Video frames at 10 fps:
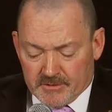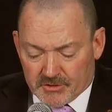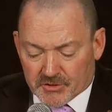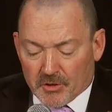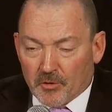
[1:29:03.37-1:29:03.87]

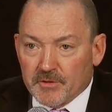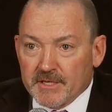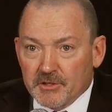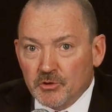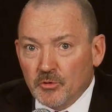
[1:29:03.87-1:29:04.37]
So
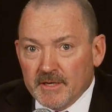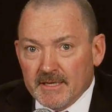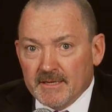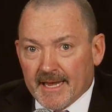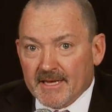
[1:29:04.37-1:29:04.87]
the
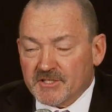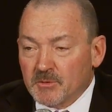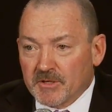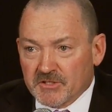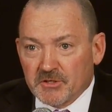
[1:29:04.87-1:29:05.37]
annuity
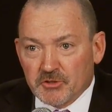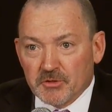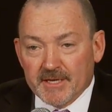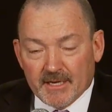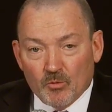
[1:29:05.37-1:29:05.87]
estimates that you
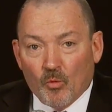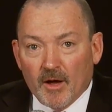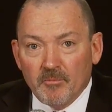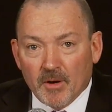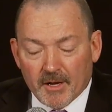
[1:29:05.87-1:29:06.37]
get in
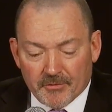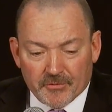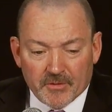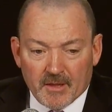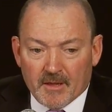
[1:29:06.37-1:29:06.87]
one
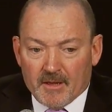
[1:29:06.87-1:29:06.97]
month